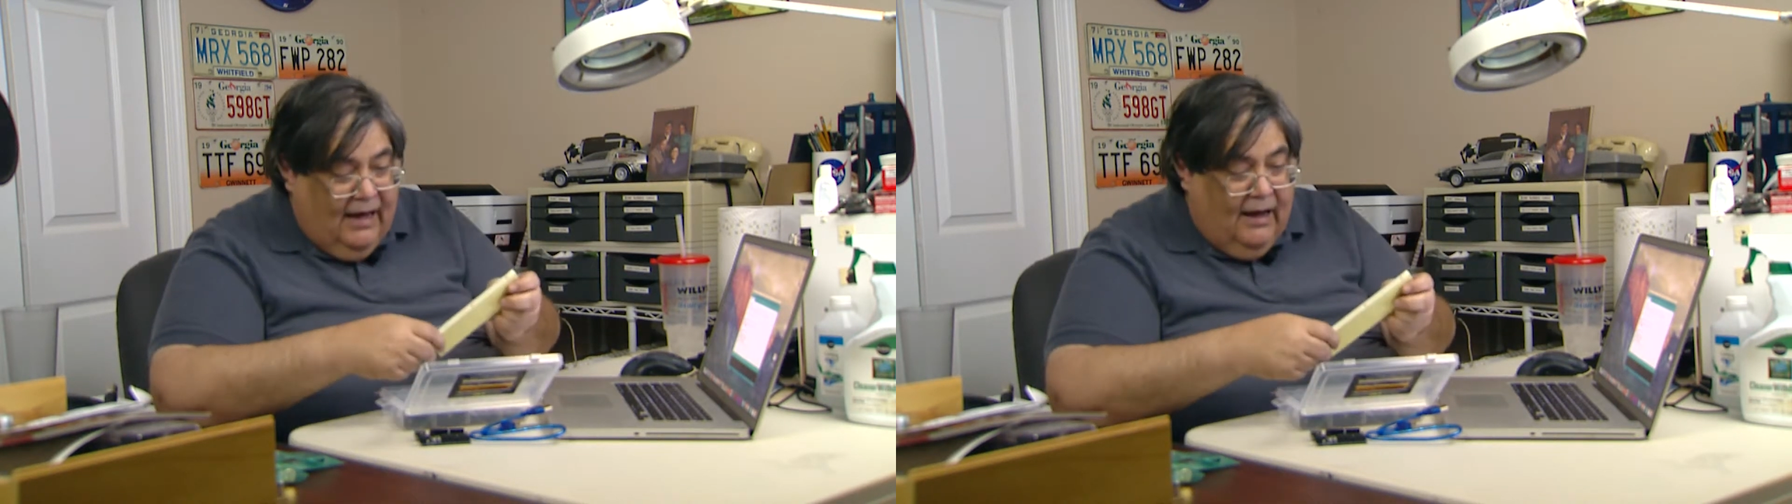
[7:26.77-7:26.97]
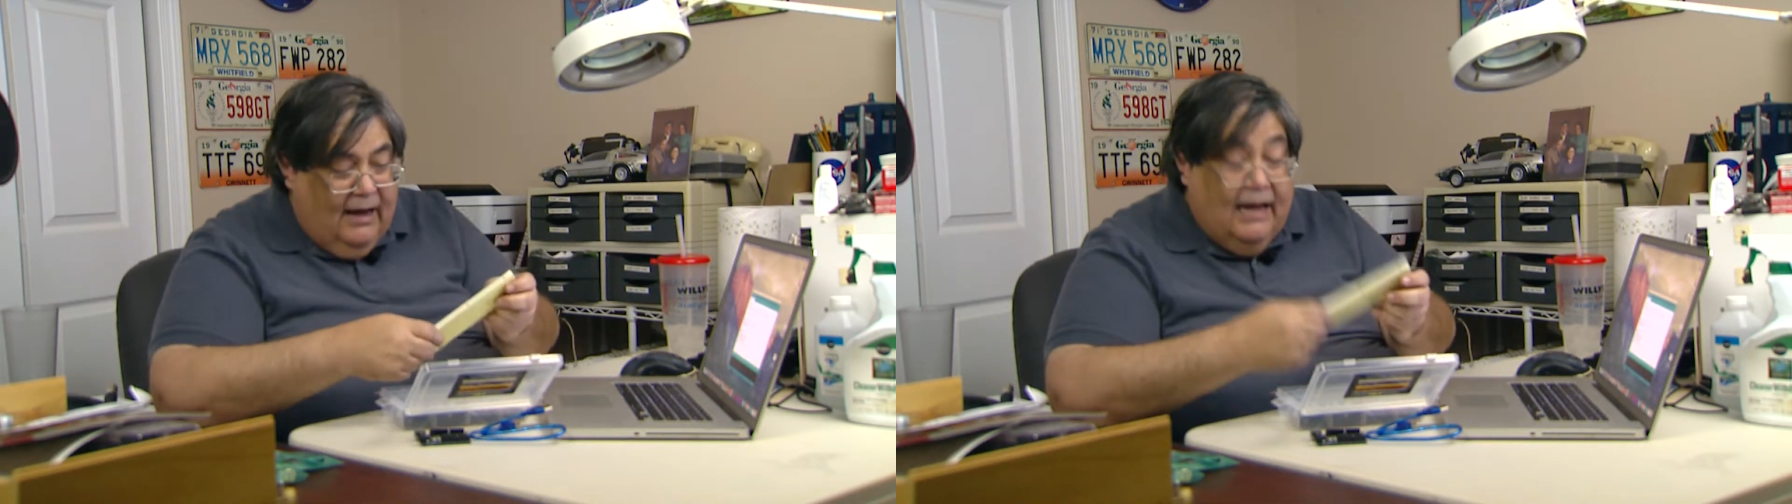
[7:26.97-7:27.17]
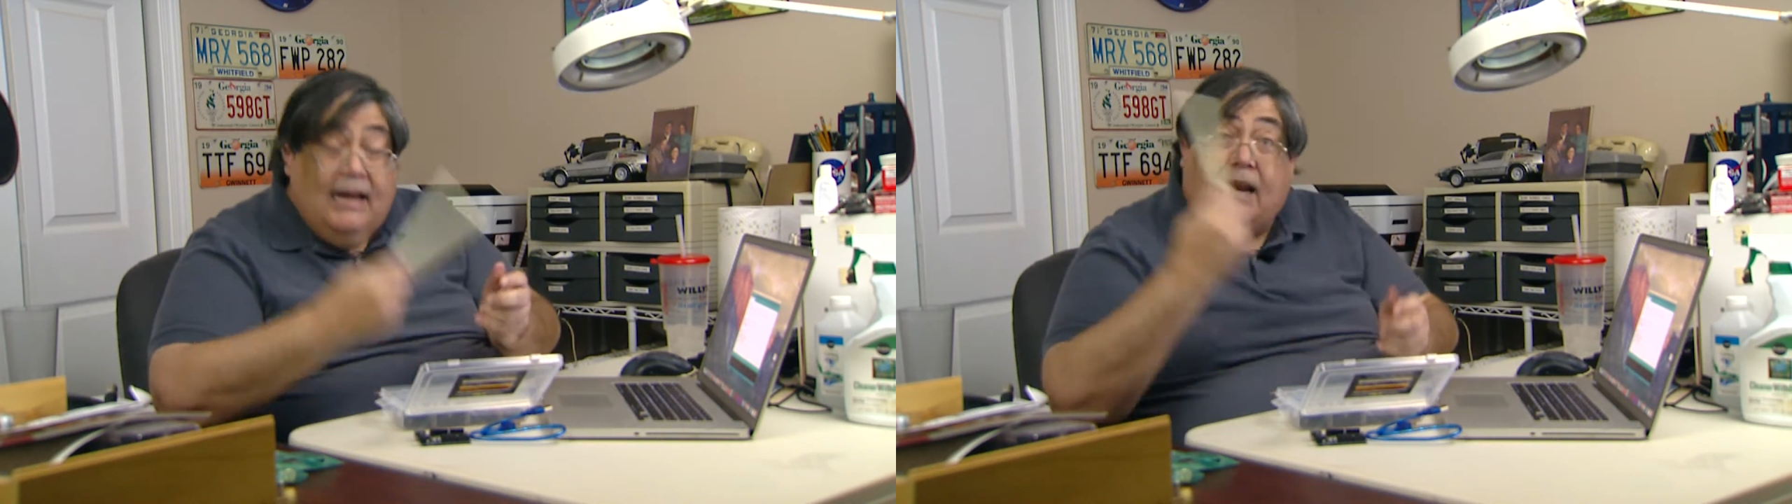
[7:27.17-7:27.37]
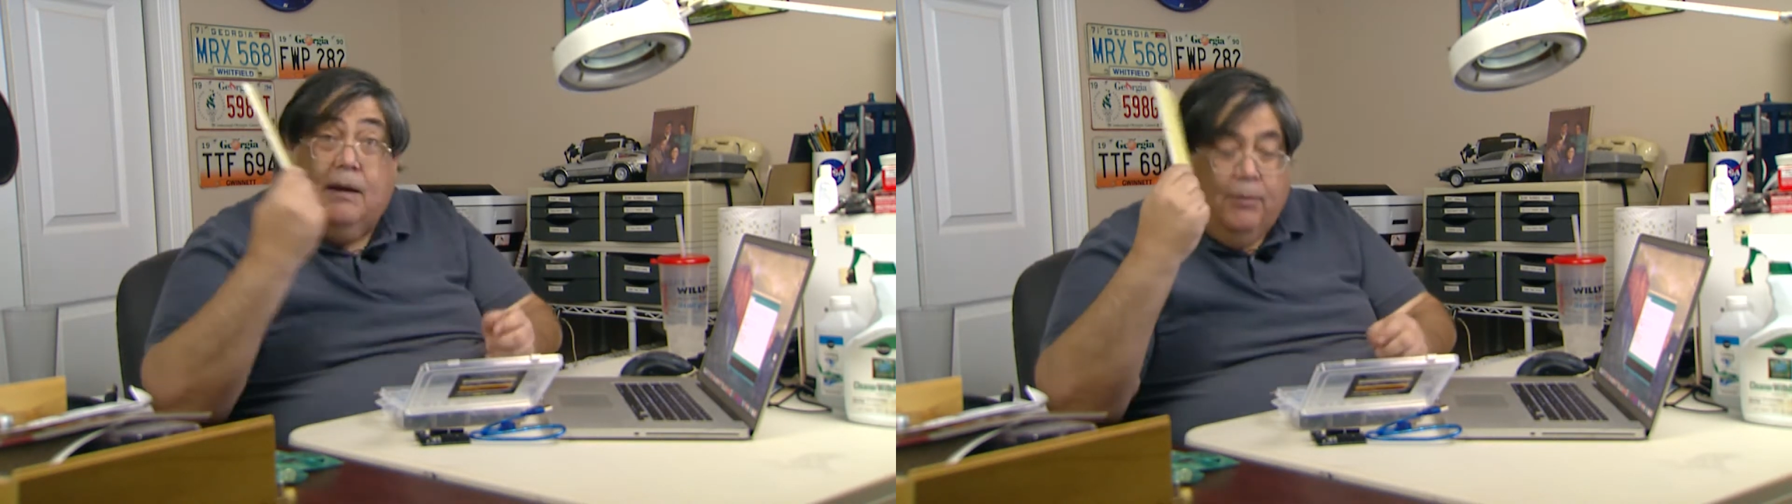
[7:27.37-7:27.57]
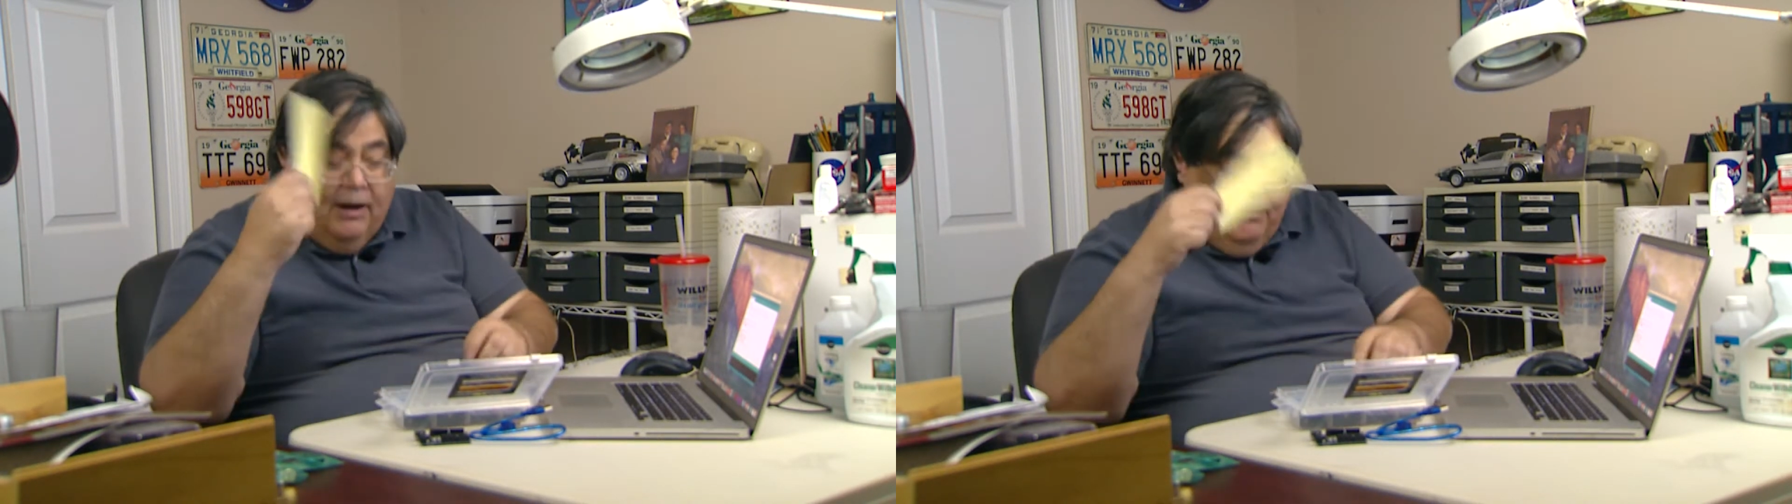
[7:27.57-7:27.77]
And
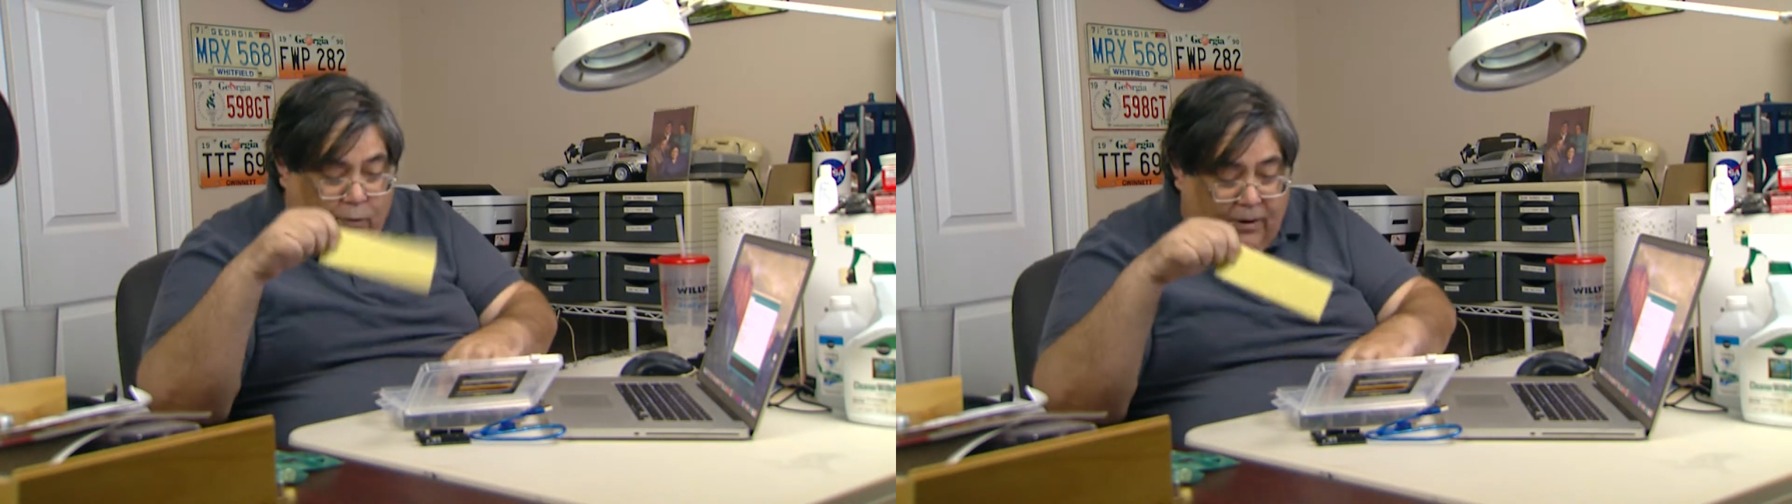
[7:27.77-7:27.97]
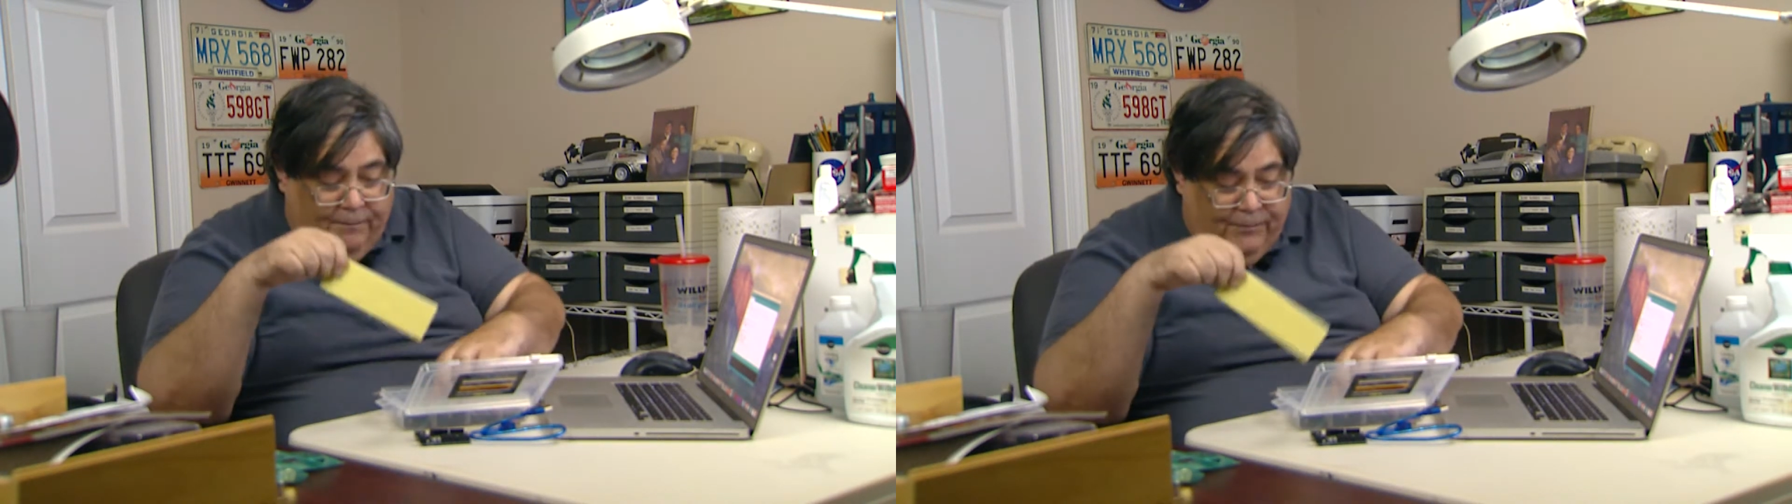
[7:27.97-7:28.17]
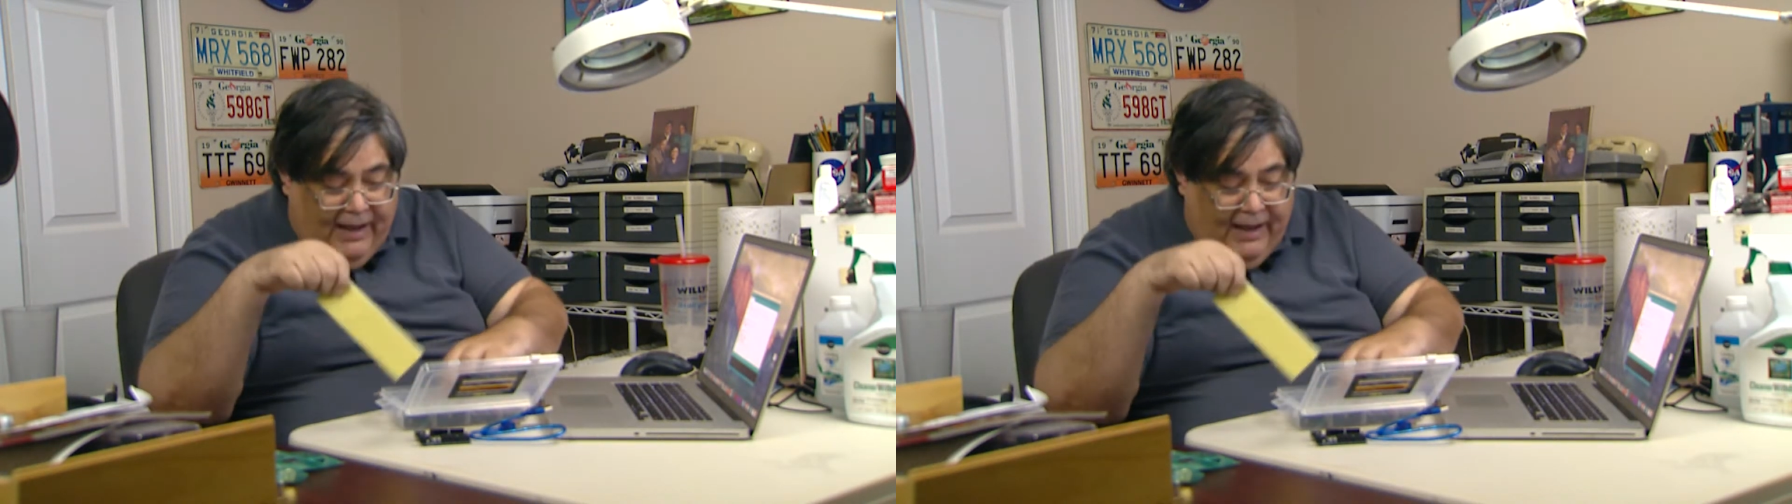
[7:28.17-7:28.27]
a breadboard,